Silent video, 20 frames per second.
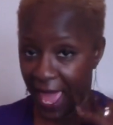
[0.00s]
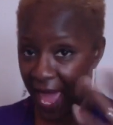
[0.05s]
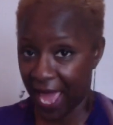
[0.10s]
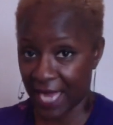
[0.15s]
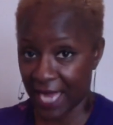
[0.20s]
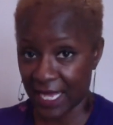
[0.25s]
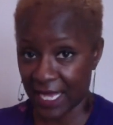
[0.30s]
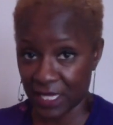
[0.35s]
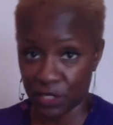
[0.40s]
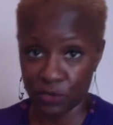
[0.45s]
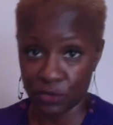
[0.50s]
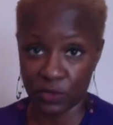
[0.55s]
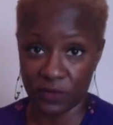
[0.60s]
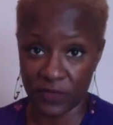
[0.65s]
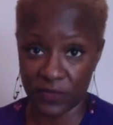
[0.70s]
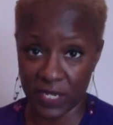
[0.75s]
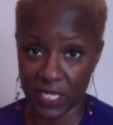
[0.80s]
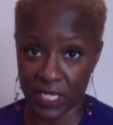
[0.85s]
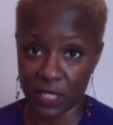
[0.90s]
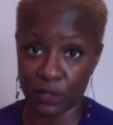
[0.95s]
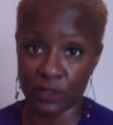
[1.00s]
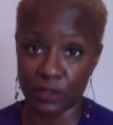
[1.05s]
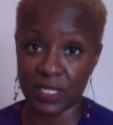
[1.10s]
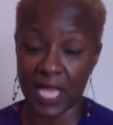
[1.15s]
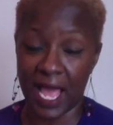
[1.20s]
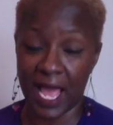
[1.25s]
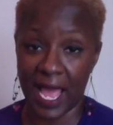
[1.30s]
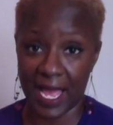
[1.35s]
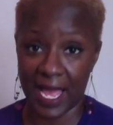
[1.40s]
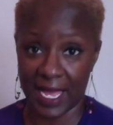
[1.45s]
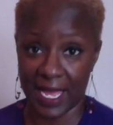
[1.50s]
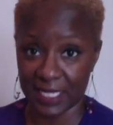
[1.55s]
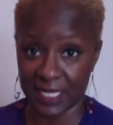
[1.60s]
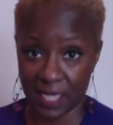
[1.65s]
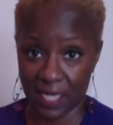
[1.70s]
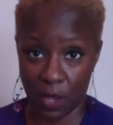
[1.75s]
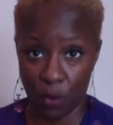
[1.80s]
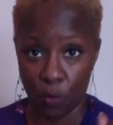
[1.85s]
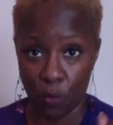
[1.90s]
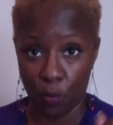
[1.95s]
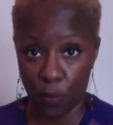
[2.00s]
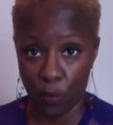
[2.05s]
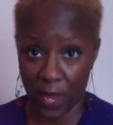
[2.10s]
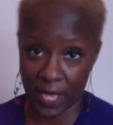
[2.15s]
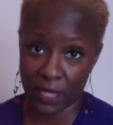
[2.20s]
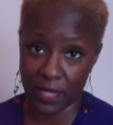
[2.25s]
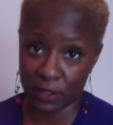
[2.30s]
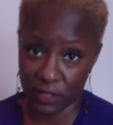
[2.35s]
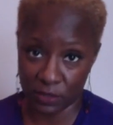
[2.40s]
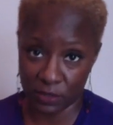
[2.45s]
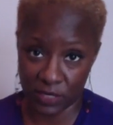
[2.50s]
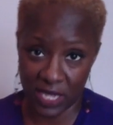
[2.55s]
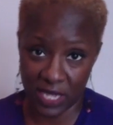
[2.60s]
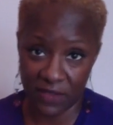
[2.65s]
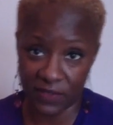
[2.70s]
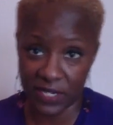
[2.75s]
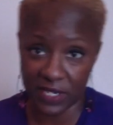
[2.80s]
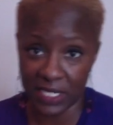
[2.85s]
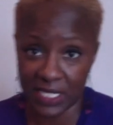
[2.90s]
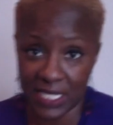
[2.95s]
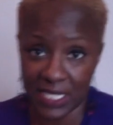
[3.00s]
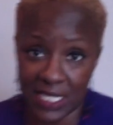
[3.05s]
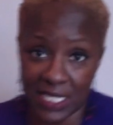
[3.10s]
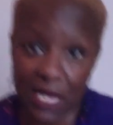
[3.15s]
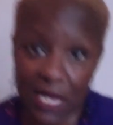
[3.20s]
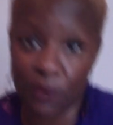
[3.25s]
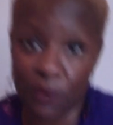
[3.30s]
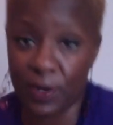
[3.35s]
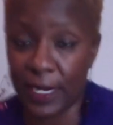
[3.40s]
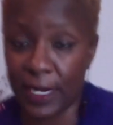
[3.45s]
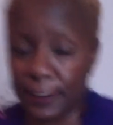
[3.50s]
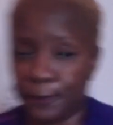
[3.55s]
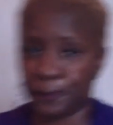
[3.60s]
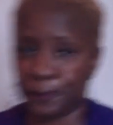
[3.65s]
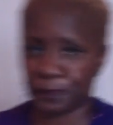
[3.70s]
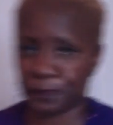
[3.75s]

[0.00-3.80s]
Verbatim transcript: added to the videos as well so definitely stick around